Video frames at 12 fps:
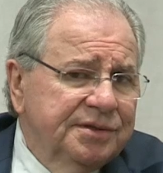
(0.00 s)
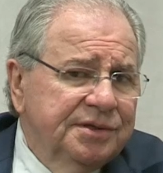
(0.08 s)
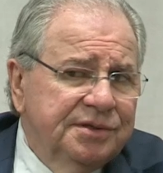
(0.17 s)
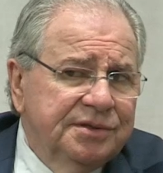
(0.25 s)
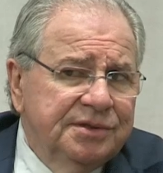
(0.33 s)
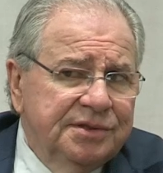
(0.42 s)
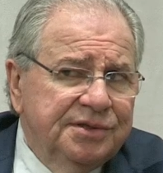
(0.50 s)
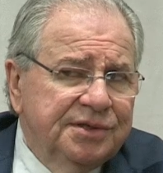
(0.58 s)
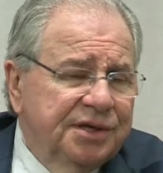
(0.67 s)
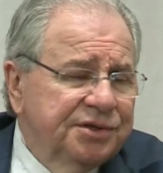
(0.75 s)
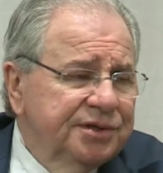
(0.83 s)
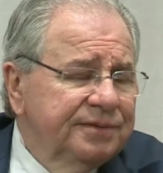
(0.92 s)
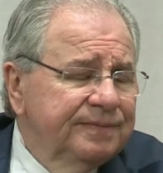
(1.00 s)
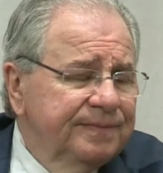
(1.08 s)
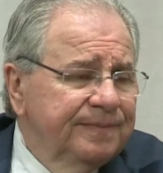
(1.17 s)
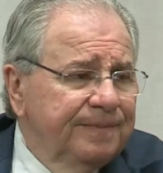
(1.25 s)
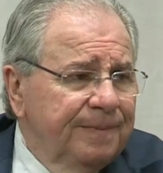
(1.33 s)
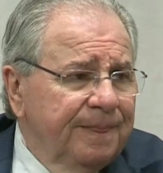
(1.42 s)
this session,
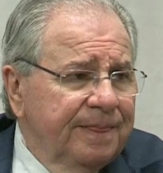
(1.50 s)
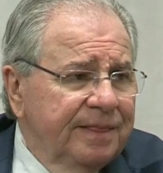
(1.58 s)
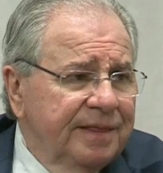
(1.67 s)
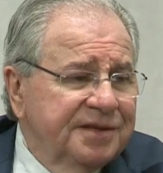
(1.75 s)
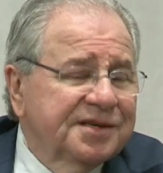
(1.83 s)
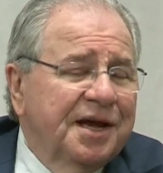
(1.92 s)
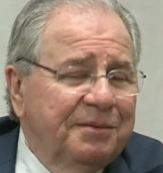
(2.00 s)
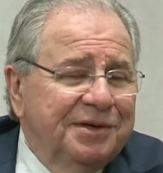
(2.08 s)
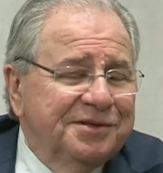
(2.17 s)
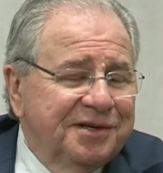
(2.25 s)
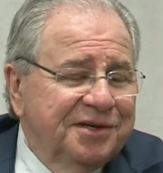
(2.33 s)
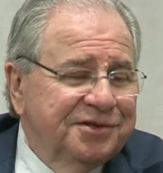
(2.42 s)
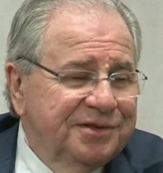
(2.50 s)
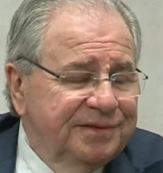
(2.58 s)
this coming session.